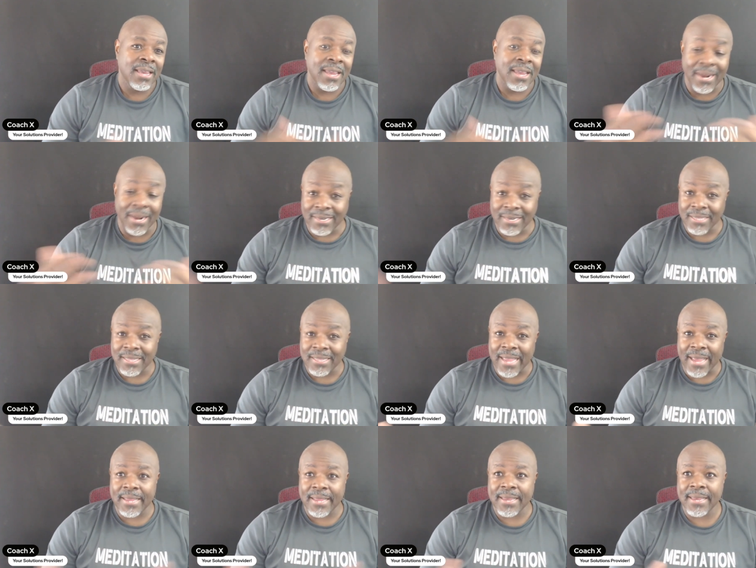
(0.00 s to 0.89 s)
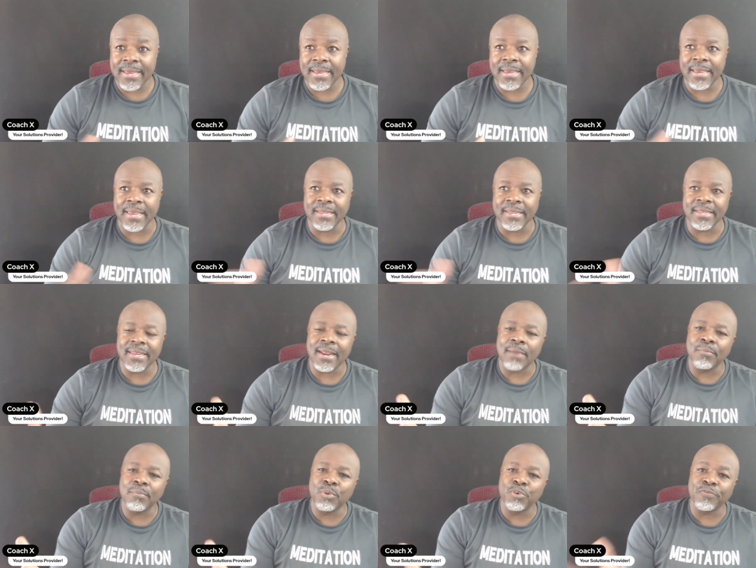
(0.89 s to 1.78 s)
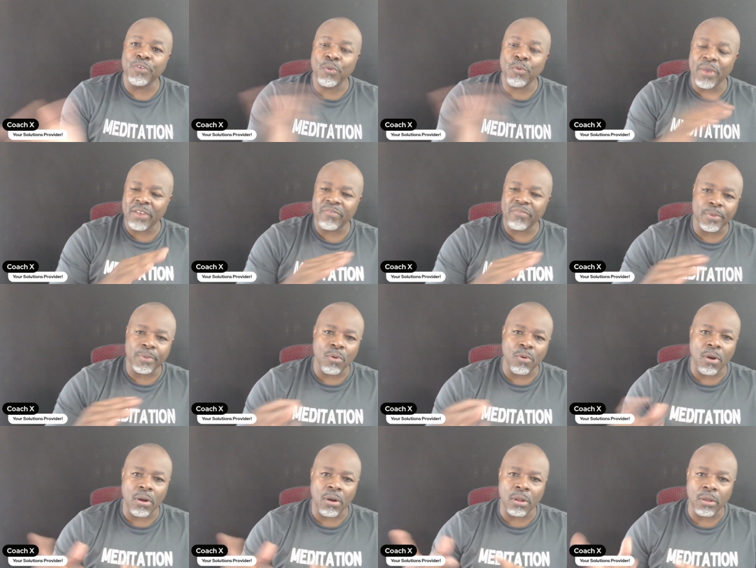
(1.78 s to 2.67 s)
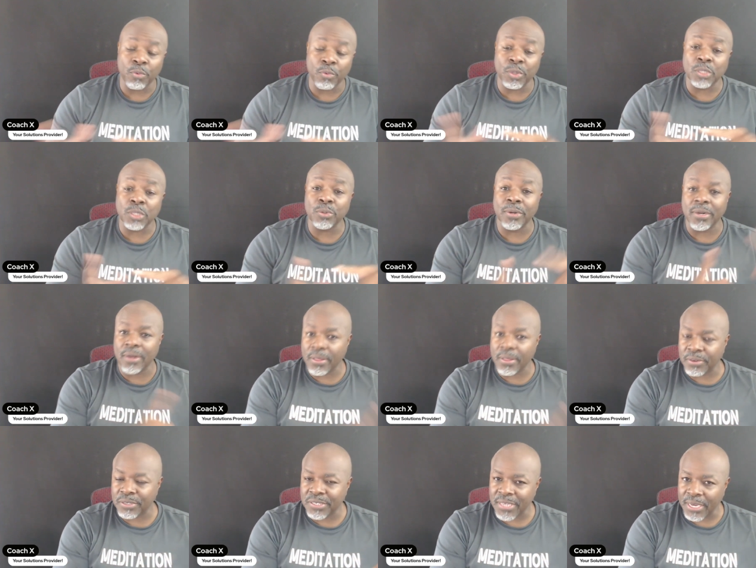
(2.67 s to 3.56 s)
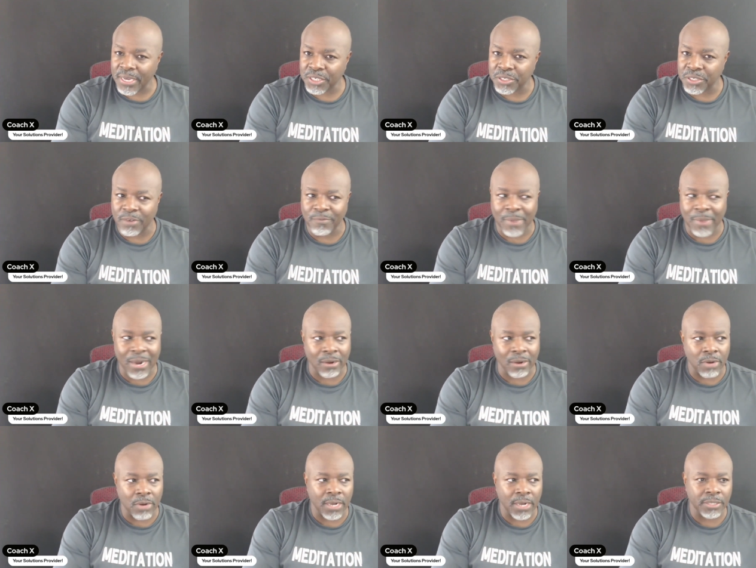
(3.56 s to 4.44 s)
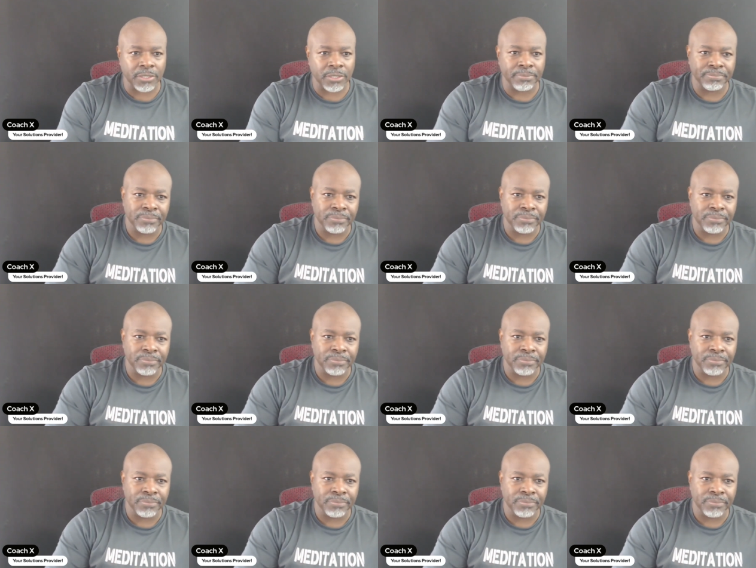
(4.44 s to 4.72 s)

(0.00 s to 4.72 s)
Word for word: And I did that. And then I moved away from the wall and went to another section of my garage